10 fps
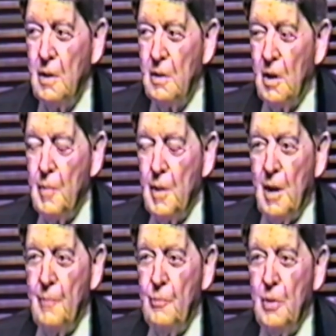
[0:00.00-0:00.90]
took me
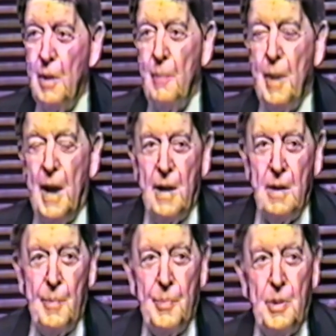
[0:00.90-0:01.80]
up with my bag
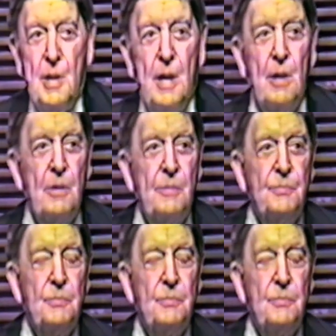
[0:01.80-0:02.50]
up the hill